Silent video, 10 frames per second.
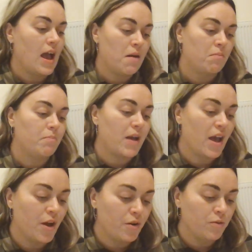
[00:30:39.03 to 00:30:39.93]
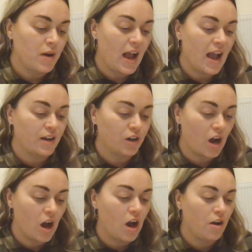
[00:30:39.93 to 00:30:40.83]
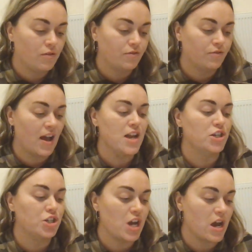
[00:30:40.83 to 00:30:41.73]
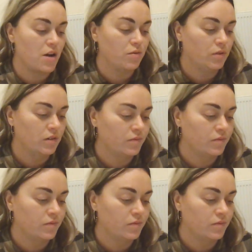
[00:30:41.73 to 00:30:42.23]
and bow and cough and dough.